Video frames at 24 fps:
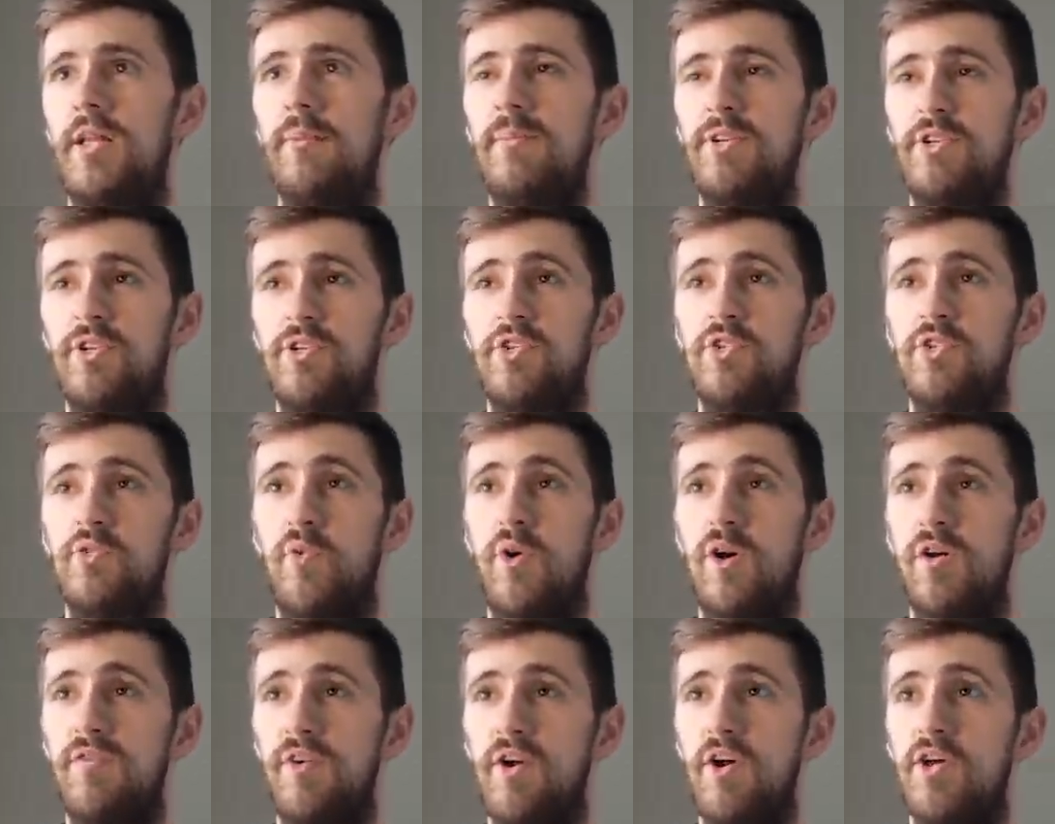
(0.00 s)
Let me just
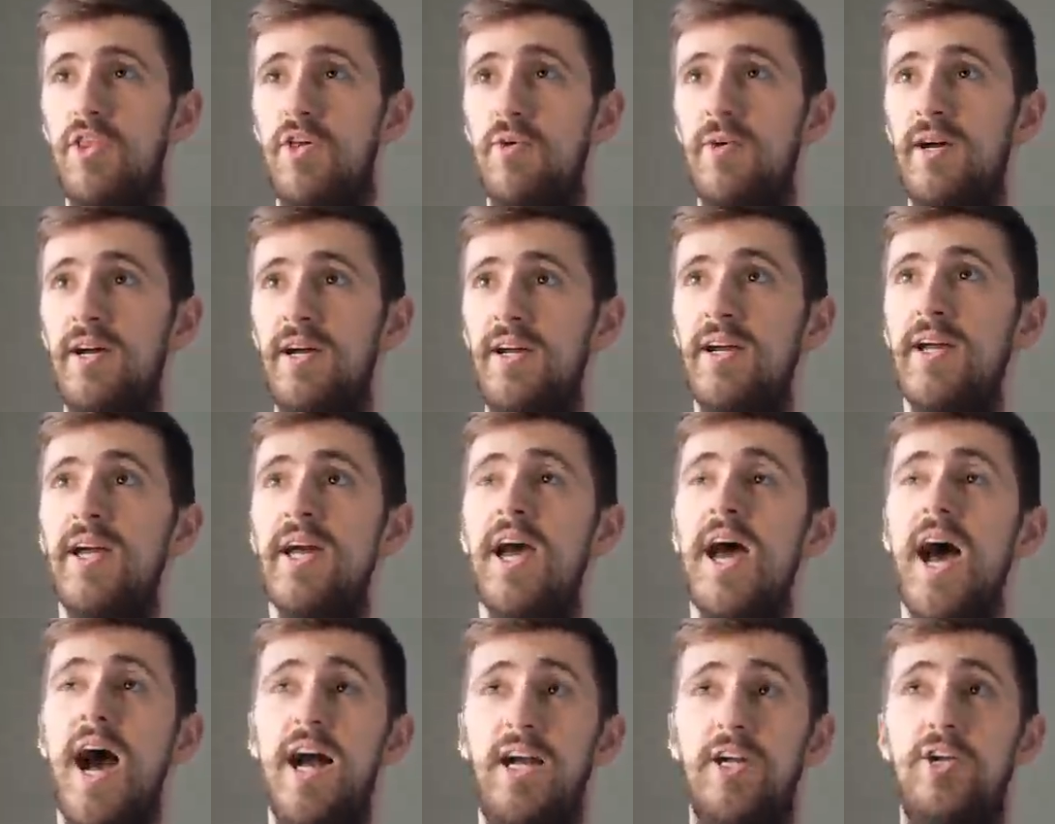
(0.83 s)
swerve out of the way.
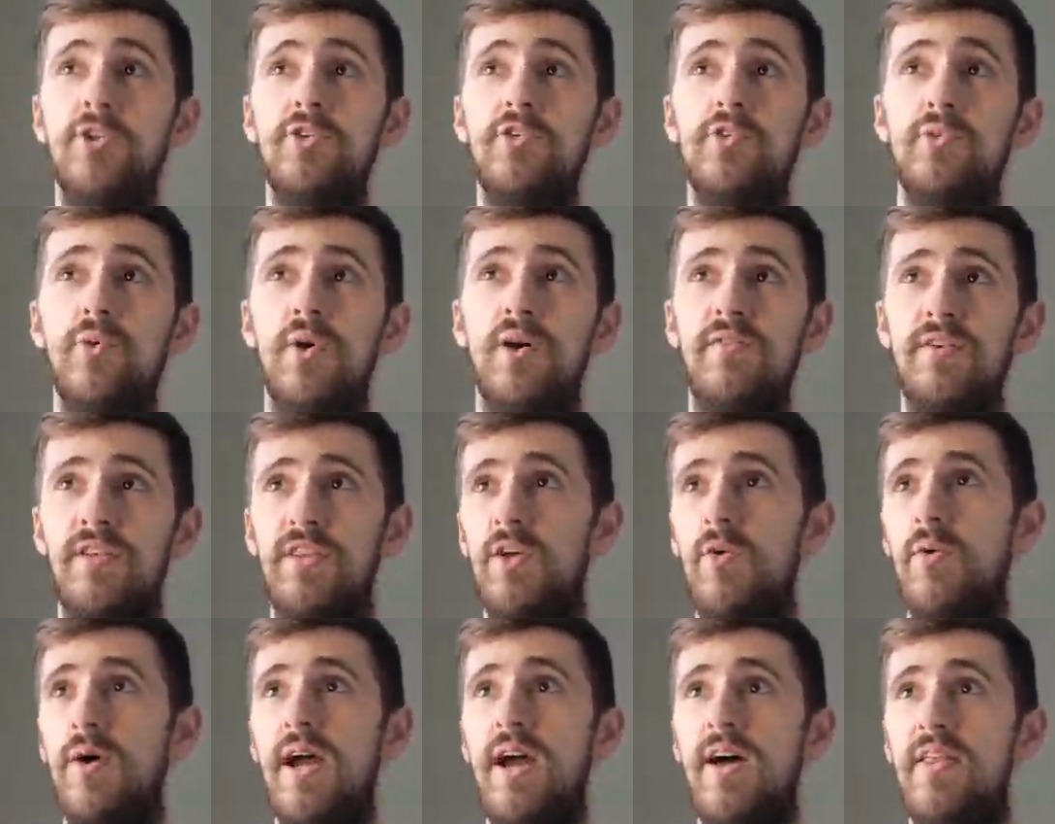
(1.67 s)
I couldn't swerve in
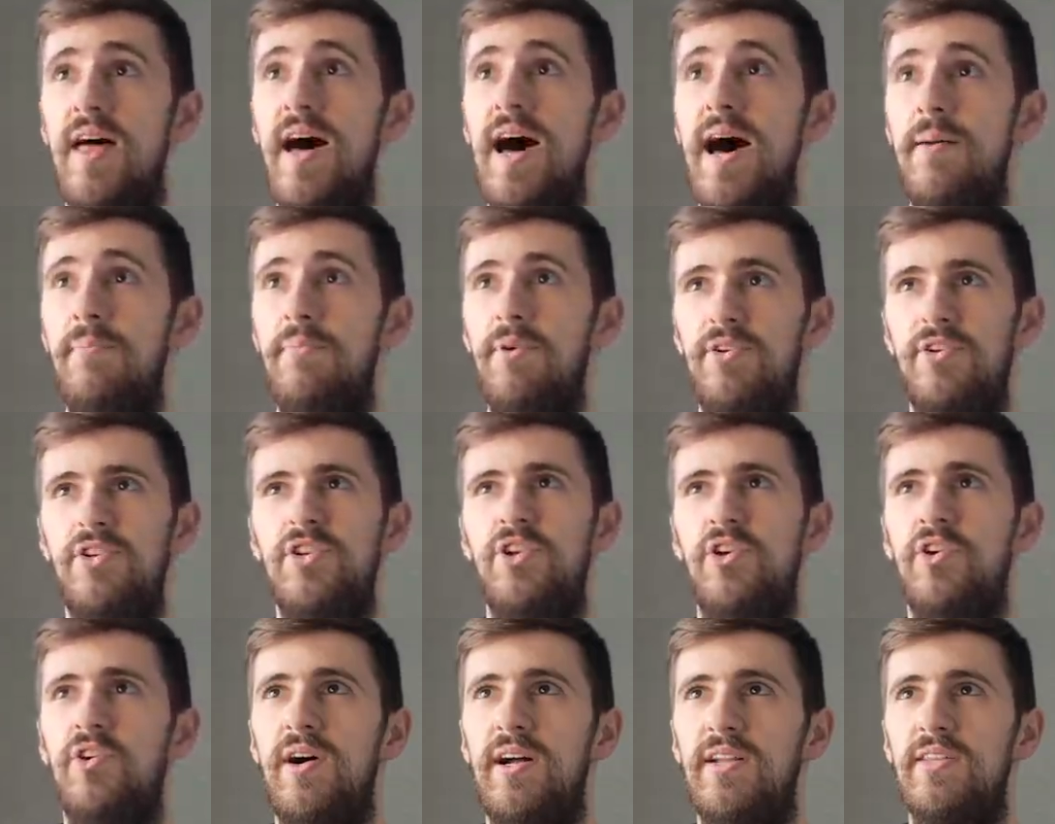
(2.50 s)
the way of that, but you
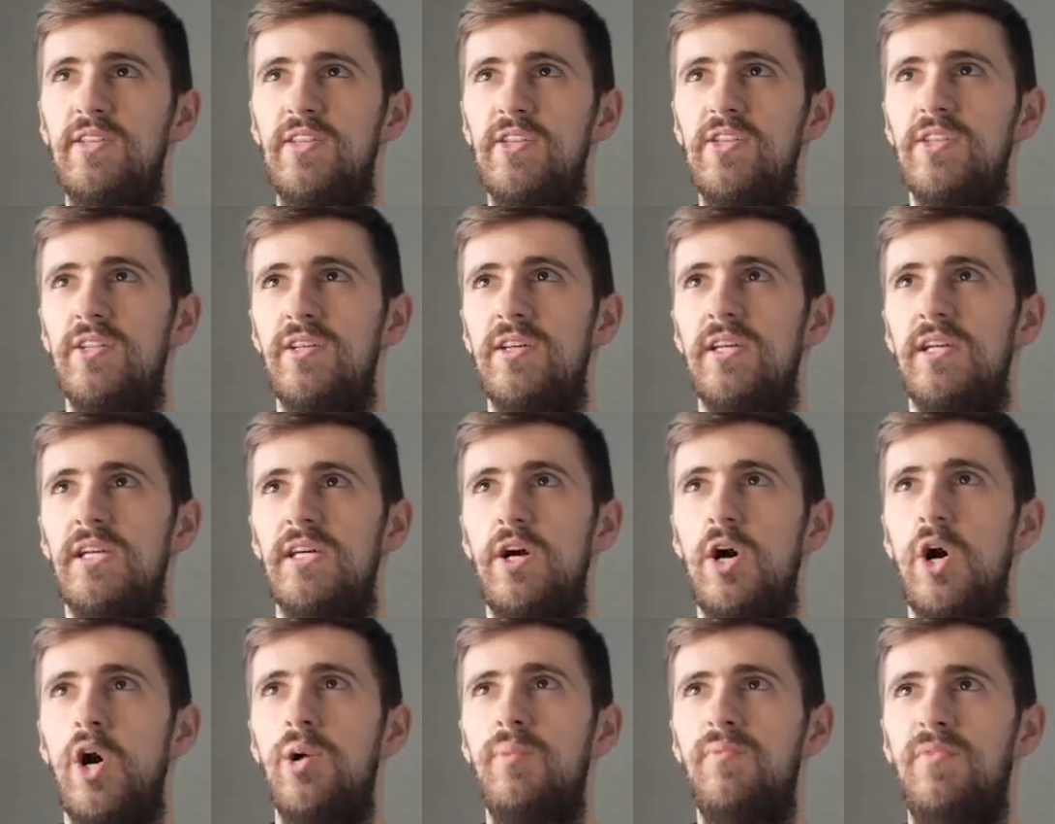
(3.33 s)
know, it's
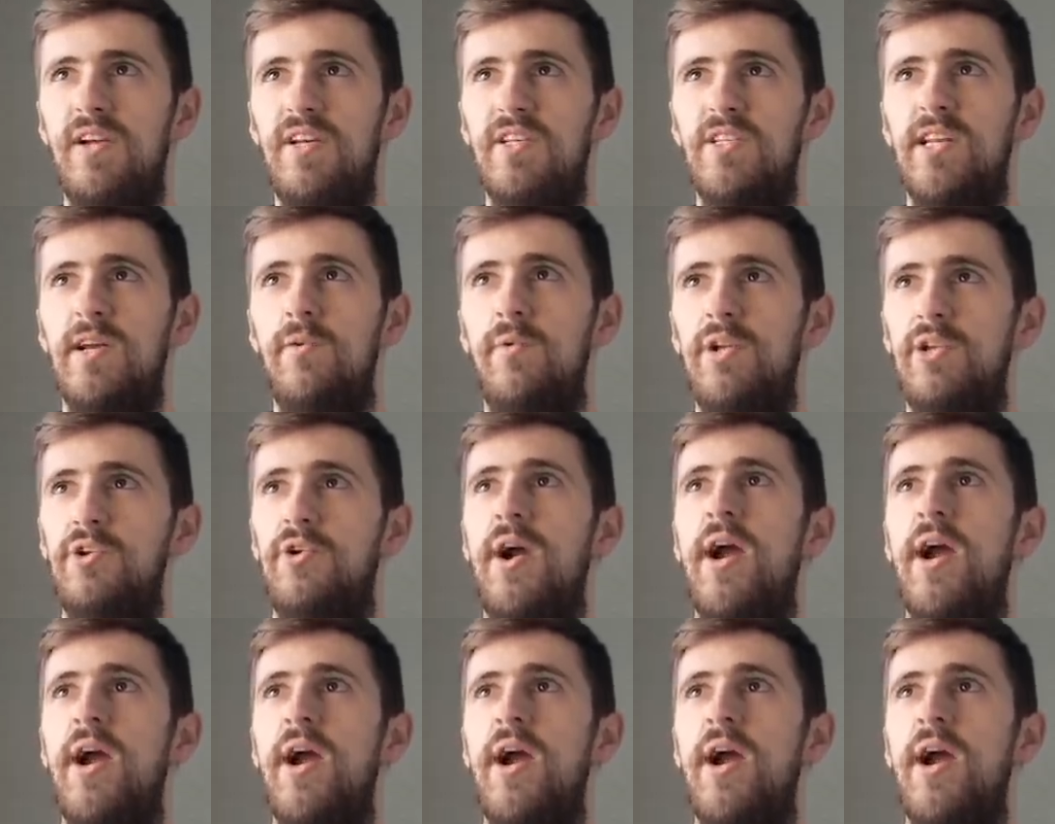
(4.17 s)
obviously when you're